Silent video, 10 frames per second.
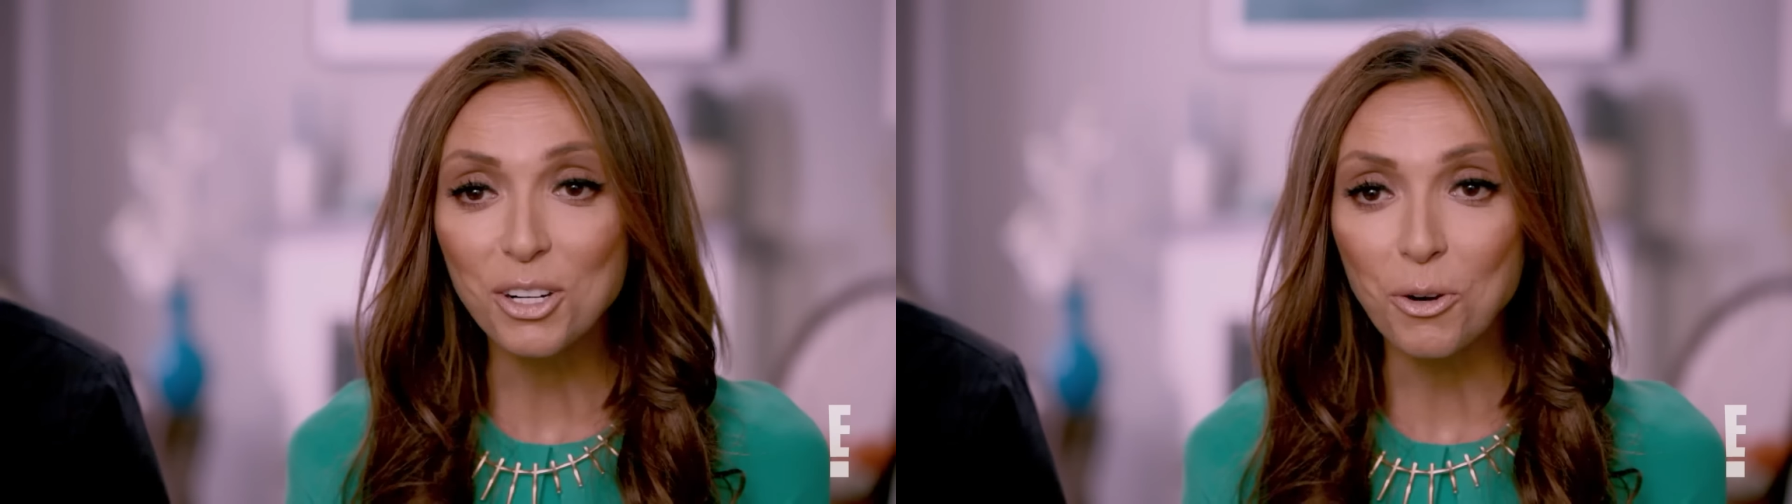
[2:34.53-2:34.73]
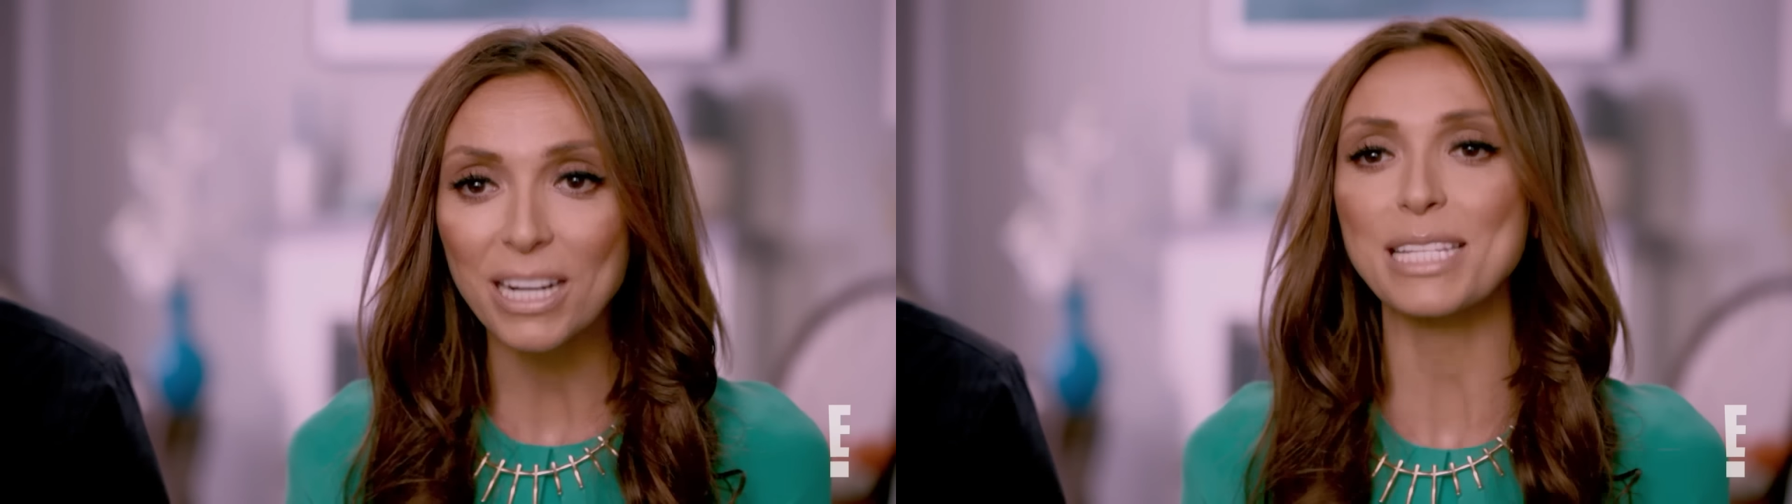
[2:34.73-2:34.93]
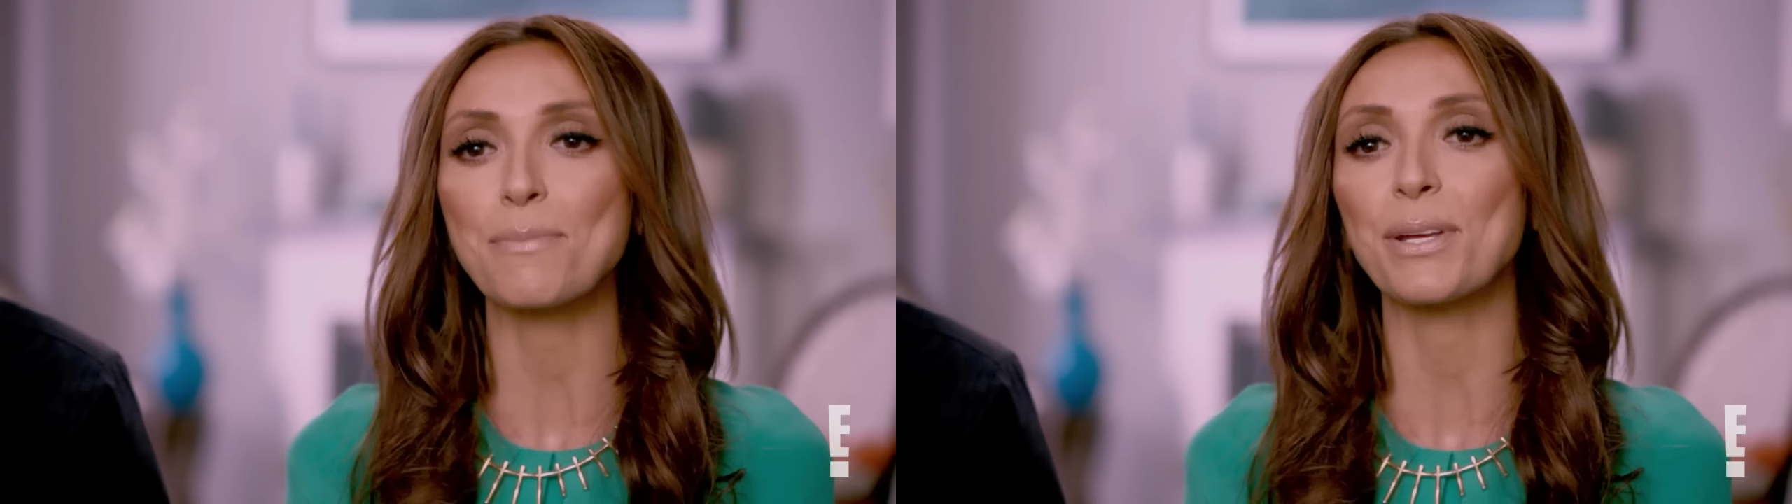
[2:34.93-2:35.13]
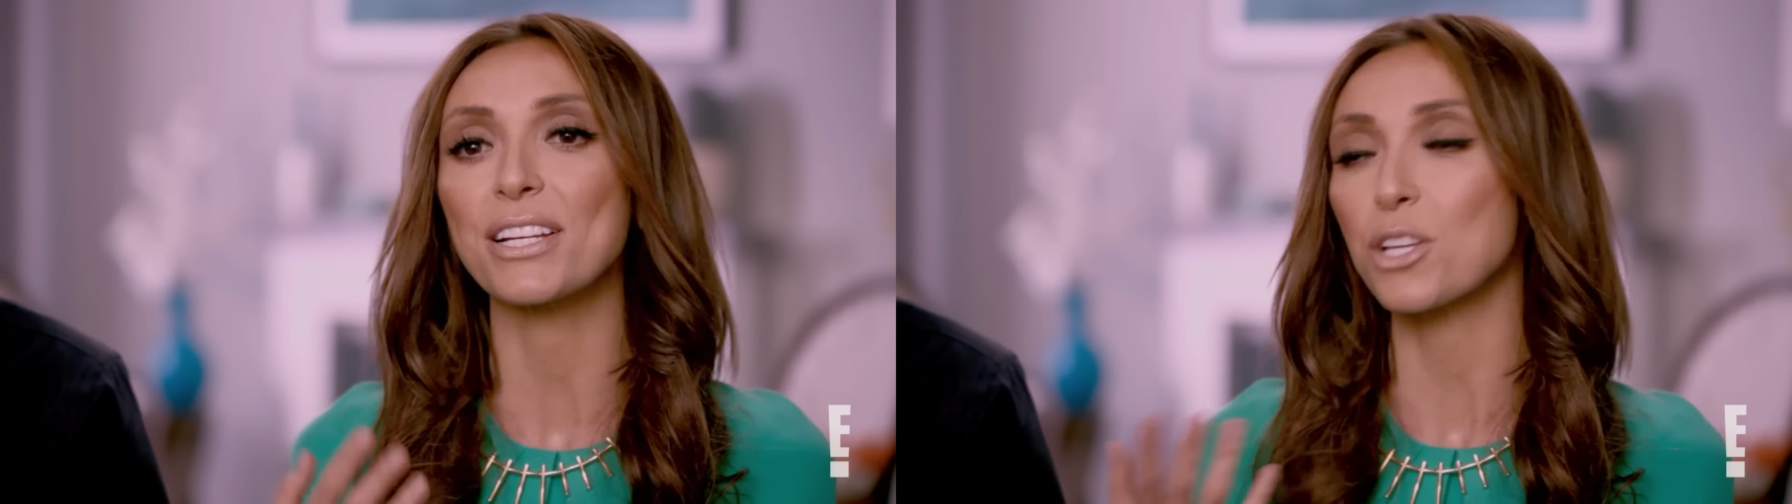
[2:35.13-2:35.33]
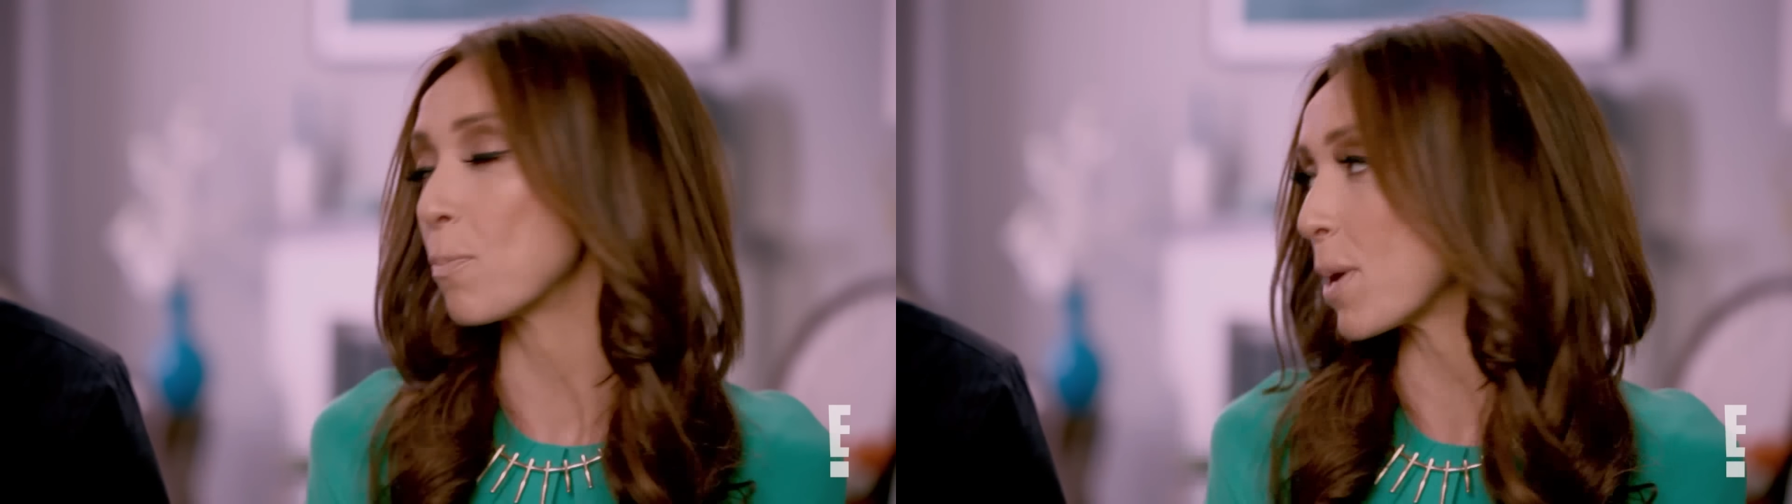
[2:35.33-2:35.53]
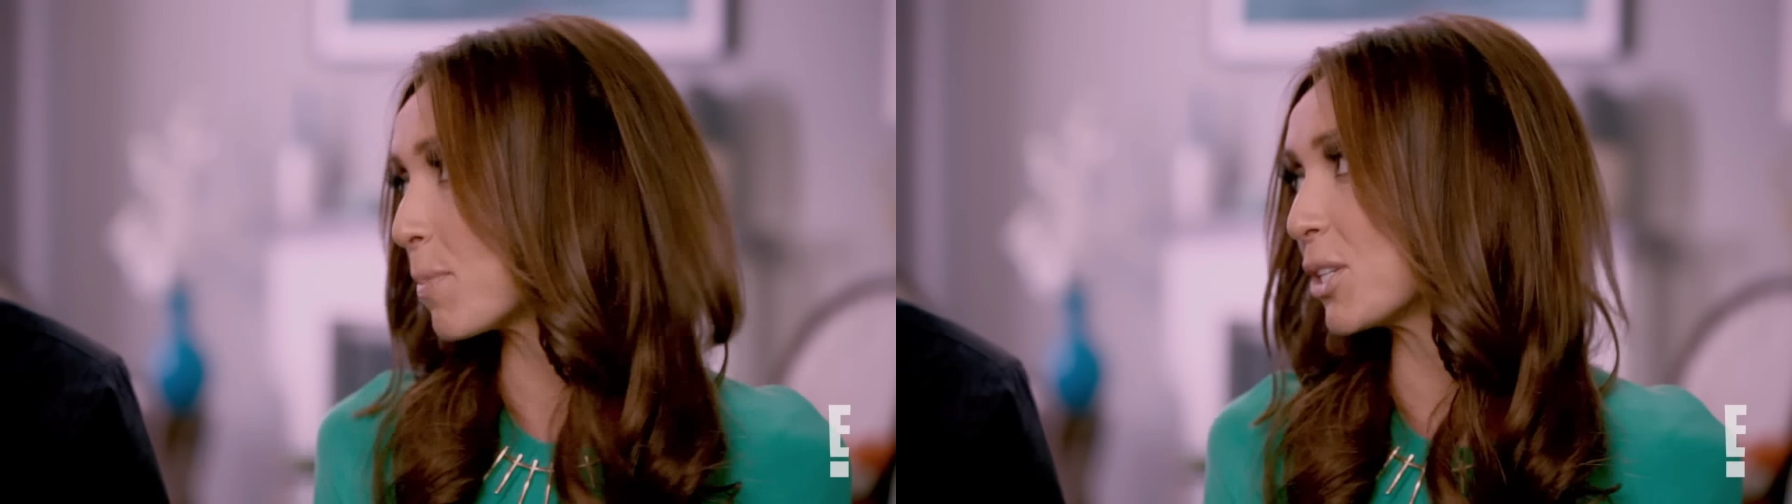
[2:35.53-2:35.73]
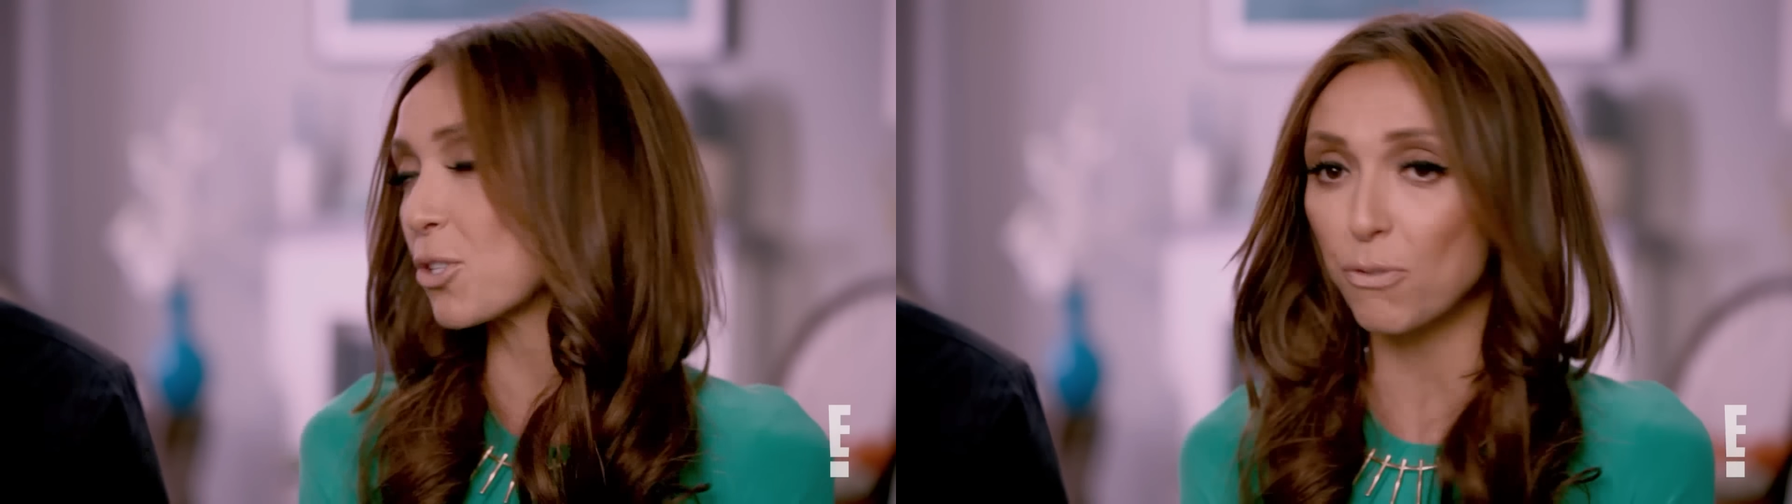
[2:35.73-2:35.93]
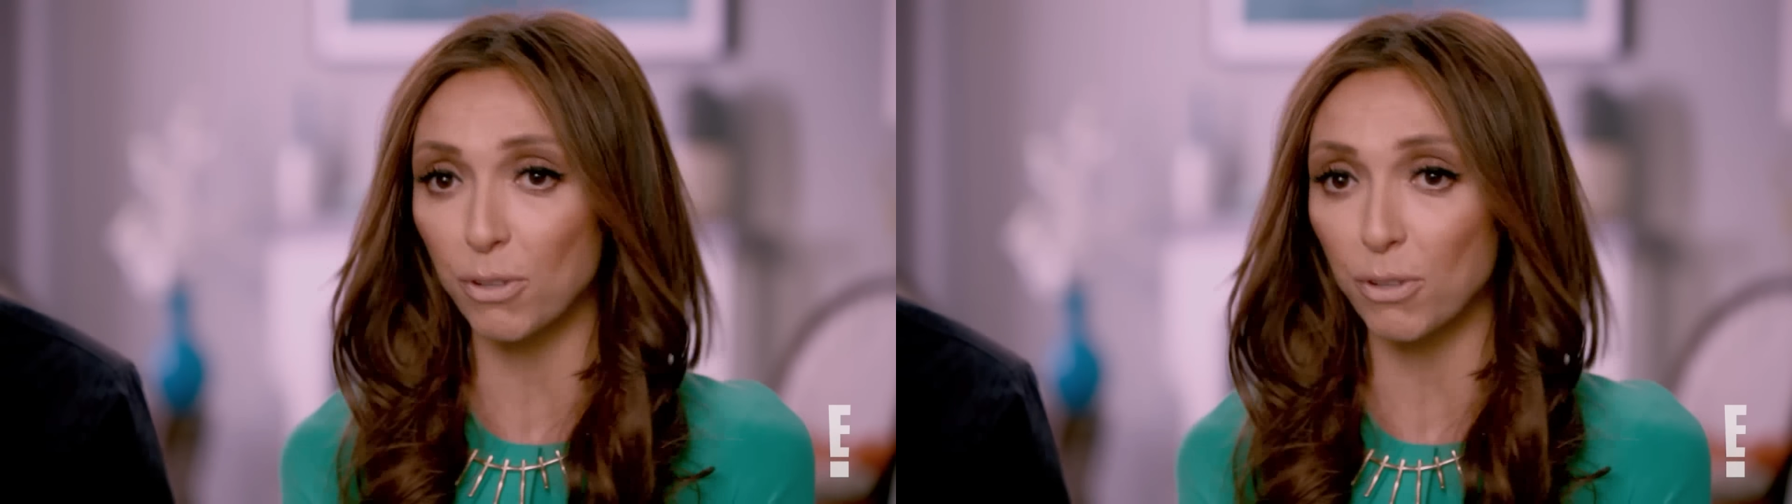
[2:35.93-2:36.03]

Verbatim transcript: crazy because our baby nurse